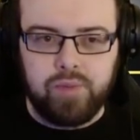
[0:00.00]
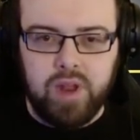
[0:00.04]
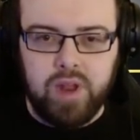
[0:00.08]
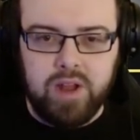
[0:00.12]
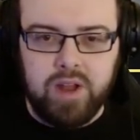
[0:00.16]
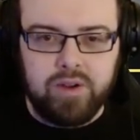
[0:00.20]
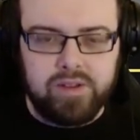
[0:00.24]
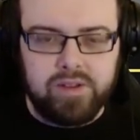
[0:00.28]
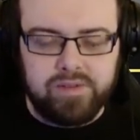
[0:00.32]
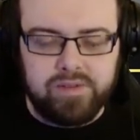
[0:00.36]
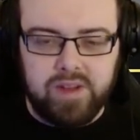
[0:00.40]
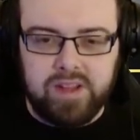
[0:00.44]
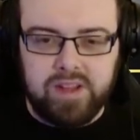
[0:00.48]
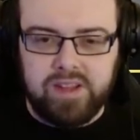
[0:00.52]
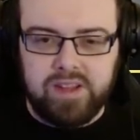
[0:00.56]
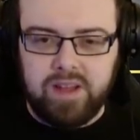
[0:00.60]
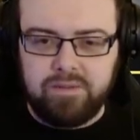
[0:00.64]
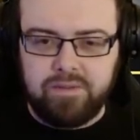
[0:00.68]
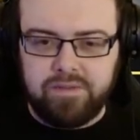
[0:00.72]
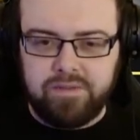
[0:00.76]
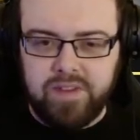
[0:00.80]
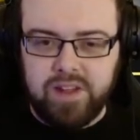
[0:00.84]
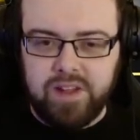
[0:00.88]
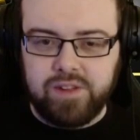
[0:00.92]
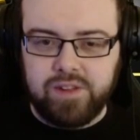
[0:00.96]
But no,
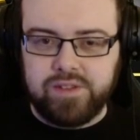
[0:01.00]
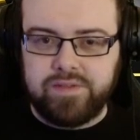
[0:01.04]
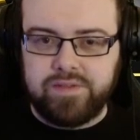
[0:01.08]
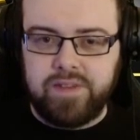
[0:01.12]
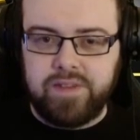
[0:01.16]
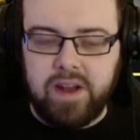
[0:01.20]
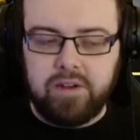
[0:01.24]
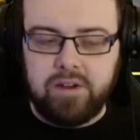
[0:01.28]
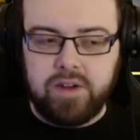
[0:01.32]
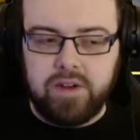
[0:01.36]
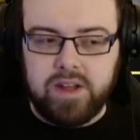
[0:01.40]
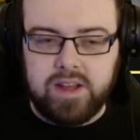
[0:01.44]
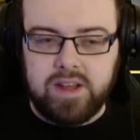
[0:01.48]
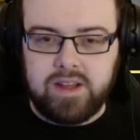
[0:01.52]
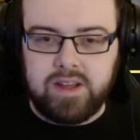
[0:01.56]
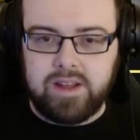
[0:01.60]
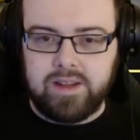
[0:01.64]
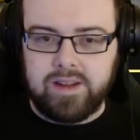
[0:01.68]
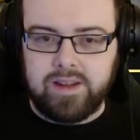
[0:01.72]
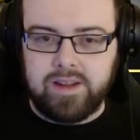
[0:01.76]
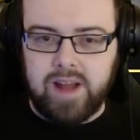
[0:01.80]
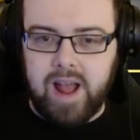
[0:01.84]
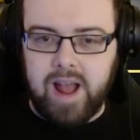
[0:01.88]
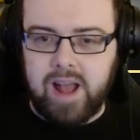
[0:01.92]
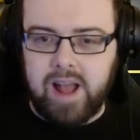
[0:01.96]
it feels
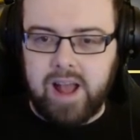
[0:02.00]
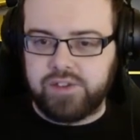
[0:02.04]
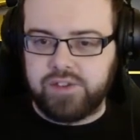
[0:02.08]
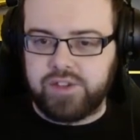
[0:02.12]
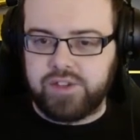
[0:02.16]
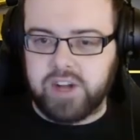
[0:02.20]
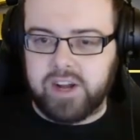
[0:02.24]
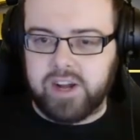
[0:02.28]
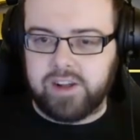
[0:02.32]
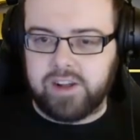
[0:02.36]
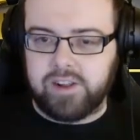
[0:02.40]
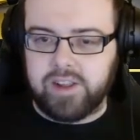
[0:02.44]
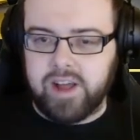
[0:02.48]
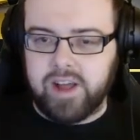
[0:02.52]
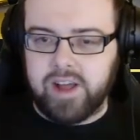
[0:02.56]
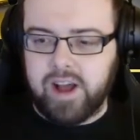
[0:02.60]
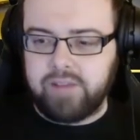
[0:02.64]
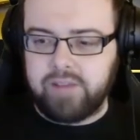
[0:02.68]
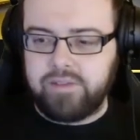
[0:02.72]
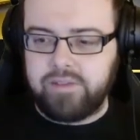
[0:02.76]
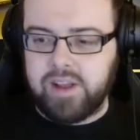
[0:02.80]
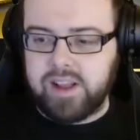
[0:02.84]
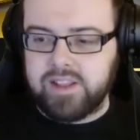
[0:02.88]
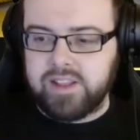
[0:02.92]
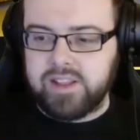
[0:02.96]
very
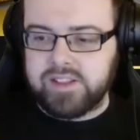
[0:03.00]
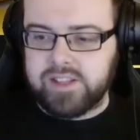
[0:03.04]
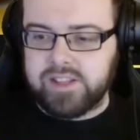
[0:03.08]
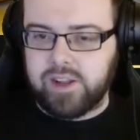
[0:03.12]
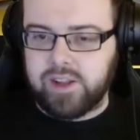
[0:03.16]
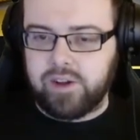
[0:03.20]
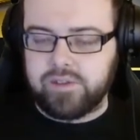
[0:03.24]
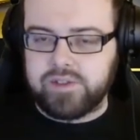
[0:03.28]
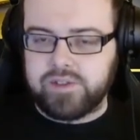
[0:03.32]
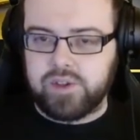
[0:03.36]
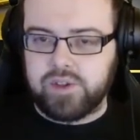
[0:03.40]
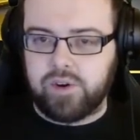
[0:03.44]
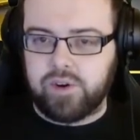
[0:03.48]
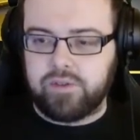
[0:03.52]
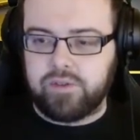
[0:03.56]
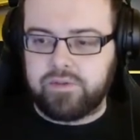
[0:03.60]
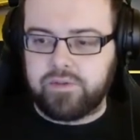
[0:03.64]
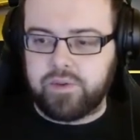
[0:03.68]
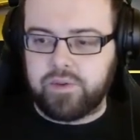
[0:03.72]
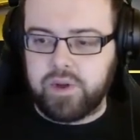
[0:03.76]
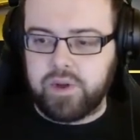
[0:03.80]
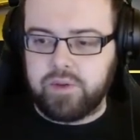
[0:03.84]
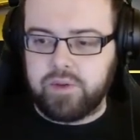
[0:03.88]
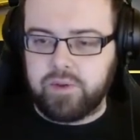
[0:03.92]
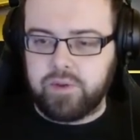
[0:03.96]
agile. I feel like there's a lot of
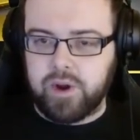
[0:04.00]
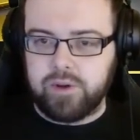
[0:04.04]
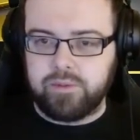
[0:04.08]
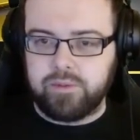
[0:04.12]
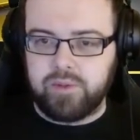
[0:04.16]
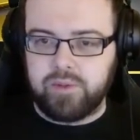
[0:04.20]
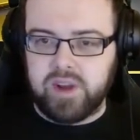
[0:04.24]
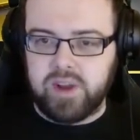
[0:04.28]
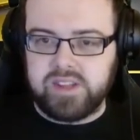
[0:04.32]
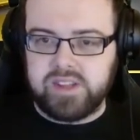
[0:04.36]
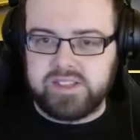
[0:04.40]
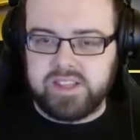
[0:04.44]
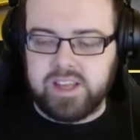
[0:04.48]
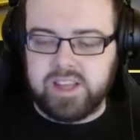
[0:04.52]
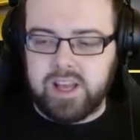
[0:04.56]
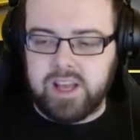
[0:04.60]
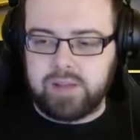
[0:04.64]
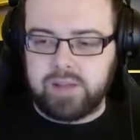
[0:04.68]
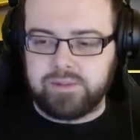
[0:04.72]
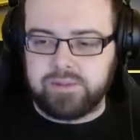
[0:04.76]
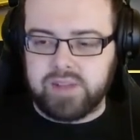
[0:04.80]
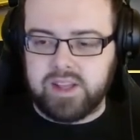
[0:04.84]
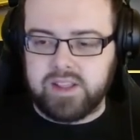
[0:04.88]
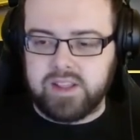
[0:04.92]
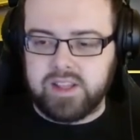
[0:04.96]
sort of free roam racing
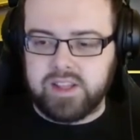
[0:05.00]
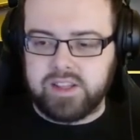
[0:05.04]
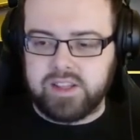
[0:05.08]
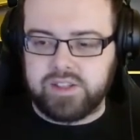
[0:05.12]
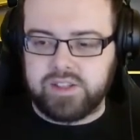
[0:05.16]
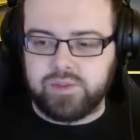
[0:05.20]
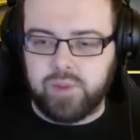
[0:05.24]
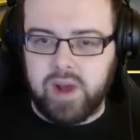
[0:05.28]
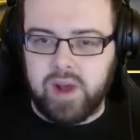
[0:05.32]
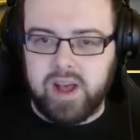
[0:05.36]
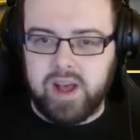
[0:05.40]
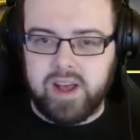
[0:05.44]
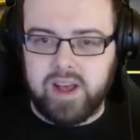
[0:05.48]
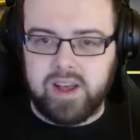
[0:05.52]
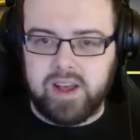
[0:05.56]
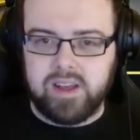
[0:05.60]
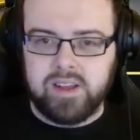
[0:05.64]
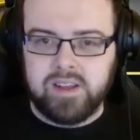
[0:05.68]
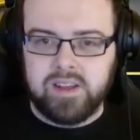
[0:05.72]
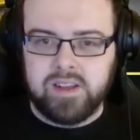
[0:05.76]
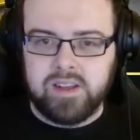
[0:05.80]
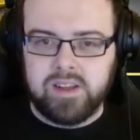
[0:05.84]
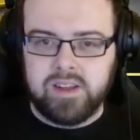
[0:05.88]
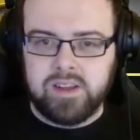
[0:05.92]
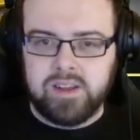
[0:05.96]
games like this
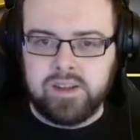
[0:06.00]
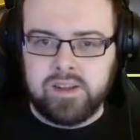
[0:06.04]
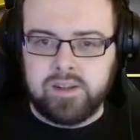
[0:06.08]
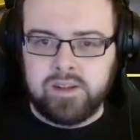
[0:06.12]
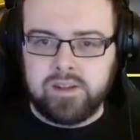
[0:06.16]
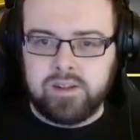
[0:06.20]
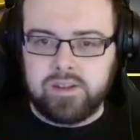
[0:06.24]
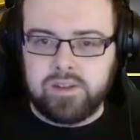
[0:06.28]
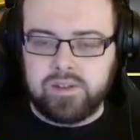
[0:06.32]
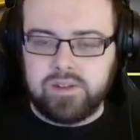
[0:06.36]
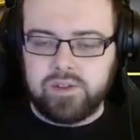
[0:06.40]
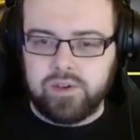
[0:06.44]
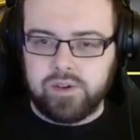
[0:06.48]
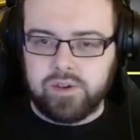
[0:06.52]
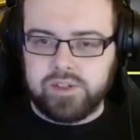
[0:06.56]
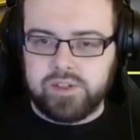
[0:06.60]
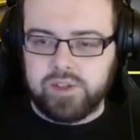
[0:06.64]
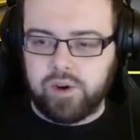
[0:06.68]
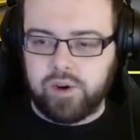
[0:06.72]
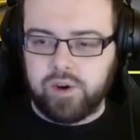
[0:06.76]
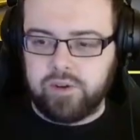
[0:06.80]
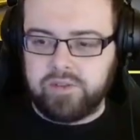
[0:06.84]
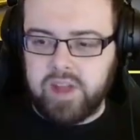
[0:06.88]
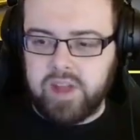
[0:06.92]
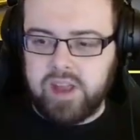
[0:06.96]
where
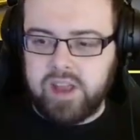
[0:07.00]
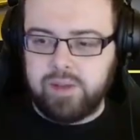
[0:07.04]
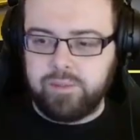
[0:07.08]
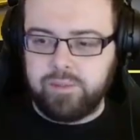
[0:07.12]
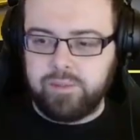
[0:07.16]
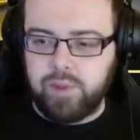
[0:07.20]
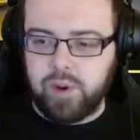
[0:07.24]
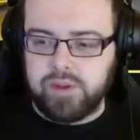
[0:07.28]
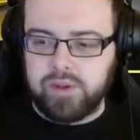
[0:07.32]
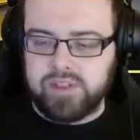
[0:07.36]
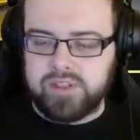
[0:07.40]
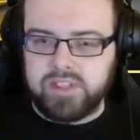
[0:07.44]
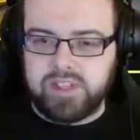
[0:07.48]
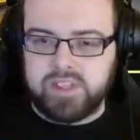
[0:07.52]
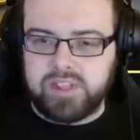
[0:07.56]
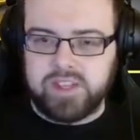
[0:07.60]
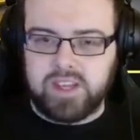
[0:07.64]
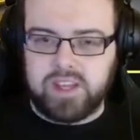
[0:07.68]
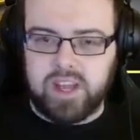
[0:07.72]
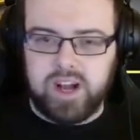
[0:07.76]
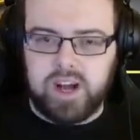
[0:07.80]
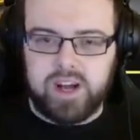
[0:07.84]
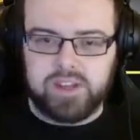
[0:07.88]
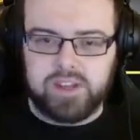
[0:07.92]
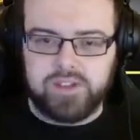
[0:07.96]
your sort of inputs
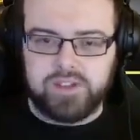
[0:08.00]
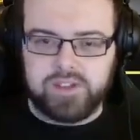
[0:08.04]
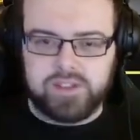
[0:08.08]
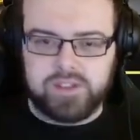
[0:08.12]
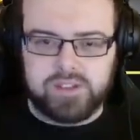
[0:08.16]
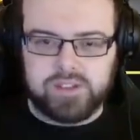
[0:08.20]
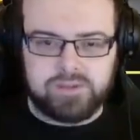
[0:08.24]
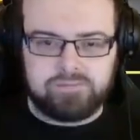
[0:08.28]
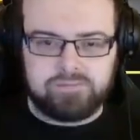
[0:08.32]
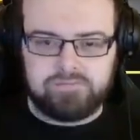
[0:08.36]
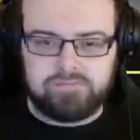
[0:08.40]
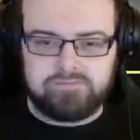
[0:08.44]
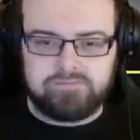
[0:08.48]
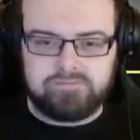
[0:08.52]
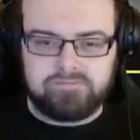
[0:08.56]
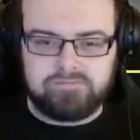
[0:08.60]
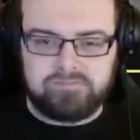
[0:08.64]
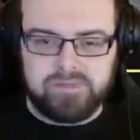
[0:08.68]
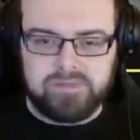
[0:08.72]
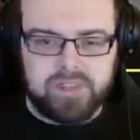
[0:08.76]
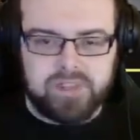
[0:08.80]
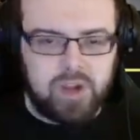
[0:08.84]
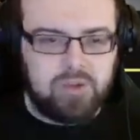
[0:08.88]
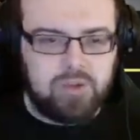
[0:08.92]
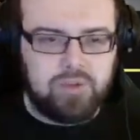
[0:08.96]
to the car just
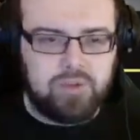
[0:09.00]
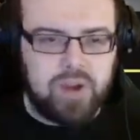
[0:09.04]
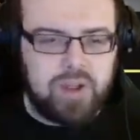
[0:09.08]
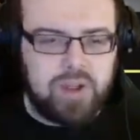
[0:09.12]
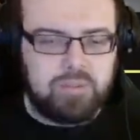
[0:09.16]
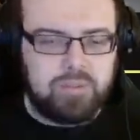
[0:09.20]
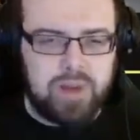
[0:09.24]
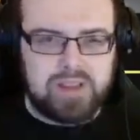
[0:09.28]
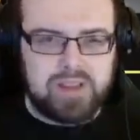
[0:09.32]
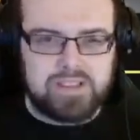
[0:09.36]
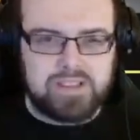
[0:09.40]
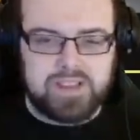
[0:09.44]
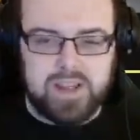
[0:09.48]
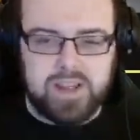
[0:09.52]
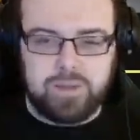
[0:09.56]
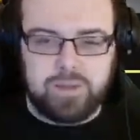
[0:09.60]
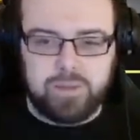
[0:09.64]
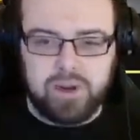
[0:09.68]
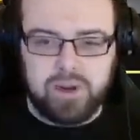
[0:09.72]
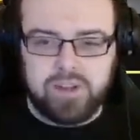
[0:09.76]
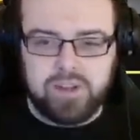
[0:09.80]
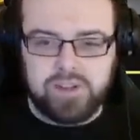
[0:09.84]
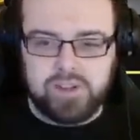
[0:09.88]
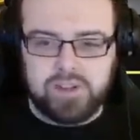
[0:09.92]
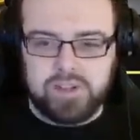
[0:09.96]
don't really matter
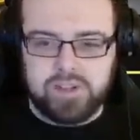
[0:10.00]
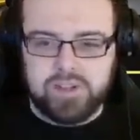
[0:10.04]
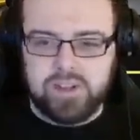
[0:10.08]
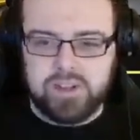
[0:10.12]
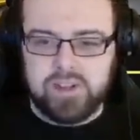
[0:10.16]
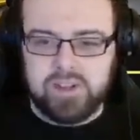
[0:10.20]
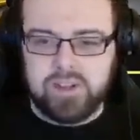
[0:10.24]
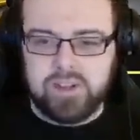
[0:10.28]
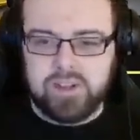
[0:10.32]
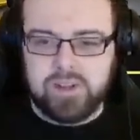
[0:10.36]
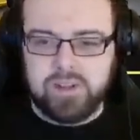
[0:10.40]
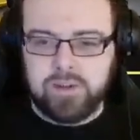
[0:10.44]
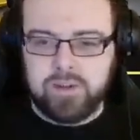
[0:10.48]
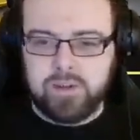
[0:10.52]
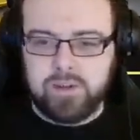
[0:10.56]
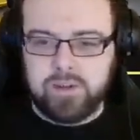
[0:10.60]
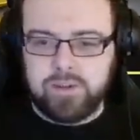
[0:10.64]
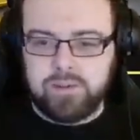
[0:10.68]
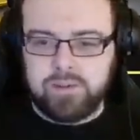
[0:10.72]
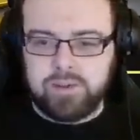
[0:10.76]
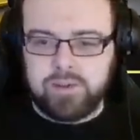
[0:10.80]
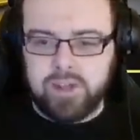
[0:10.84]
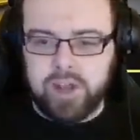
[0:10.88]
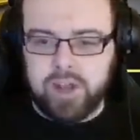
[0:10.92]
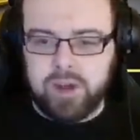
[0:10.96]
that much.
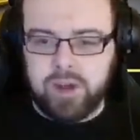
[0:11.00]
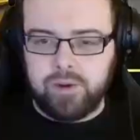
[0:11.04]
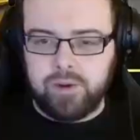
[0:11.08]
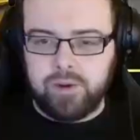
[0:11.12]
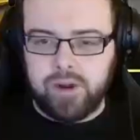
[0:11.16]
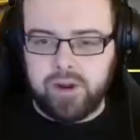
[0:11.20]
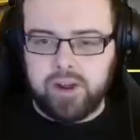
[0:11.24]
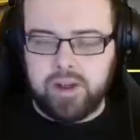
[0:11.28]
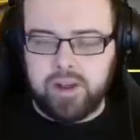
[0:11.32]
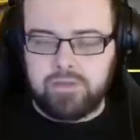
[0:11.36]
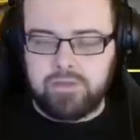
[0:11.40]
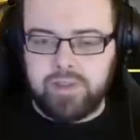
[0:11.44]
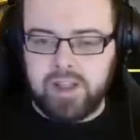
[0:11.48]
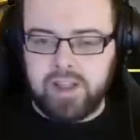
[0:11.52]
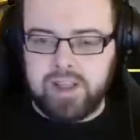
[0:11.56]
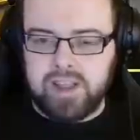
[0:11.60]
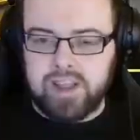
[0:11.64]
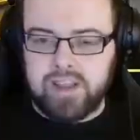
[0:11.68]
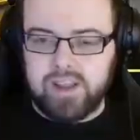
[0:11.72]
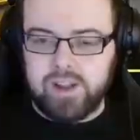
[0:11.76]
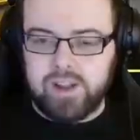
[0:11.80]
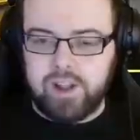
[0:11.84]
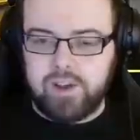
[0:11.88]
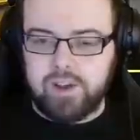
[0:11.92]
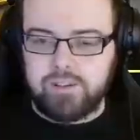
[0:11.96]
You know, I feel
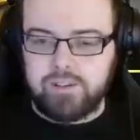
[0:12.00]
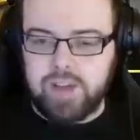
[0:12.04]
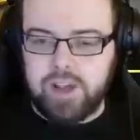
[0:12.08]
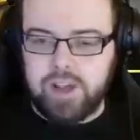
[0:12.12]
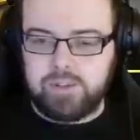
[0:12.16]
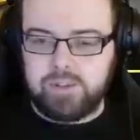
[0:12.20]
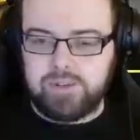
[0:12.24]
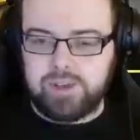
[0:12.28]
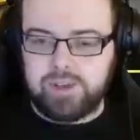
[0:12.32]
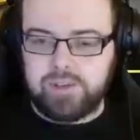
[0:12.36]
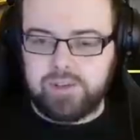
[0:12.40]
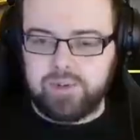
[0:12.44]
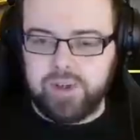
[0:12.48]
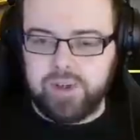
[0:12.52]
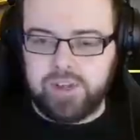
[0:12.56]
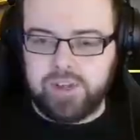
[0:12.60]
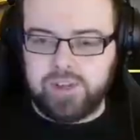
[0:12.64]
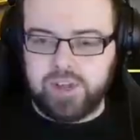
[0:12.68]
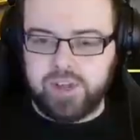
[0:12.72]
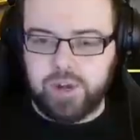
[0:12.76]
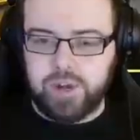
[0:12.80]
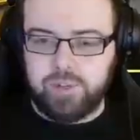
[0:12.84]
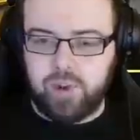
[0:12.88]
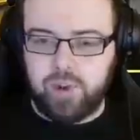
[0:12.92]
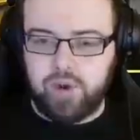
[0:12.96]
like in a lot of games you
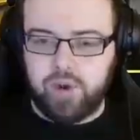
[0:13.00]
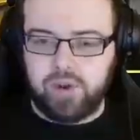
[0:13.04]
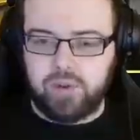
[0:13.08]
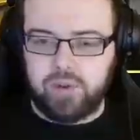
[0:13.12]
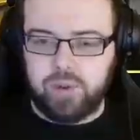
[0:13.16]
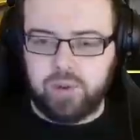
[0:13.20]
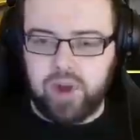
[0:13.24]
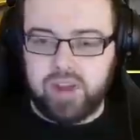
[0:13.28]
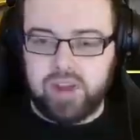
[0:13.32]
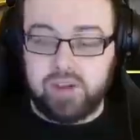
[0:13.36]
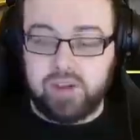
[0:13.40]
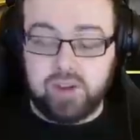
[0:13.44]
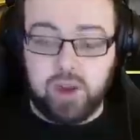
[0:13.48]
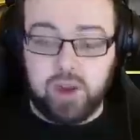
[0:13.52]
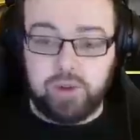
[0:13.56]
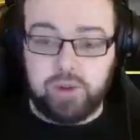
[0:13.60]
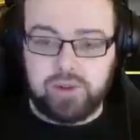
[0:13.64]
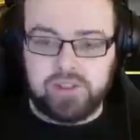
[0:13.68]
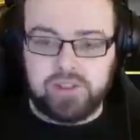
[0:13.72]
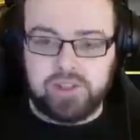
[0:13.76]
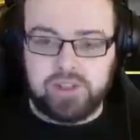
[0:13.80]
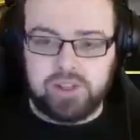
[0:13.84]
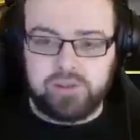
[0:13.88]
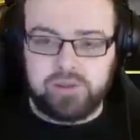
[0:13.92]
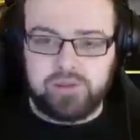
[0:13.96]
reach a point where you're
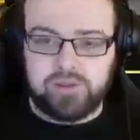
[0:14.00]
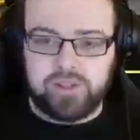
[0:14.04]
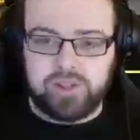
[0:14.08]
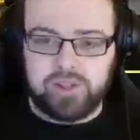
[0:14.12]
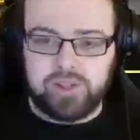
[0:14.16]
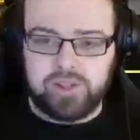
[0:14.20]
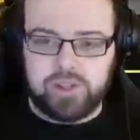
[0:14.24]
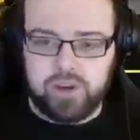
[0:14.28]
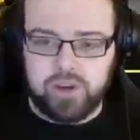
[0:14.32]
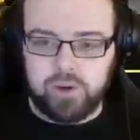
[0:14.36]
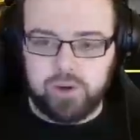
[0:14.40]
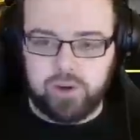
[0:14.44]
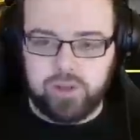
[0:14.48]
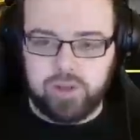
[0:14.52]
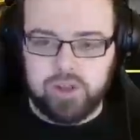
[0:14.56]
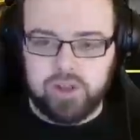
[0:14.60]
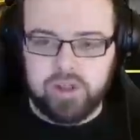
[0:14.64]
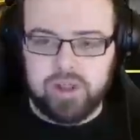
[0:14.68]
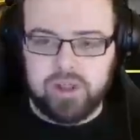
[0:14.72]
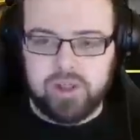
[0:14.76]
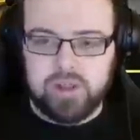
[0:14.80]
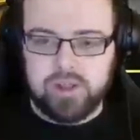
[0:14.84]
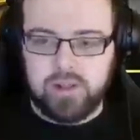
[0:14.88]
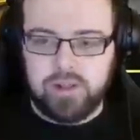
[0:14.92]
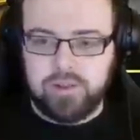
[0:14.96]
going to lose control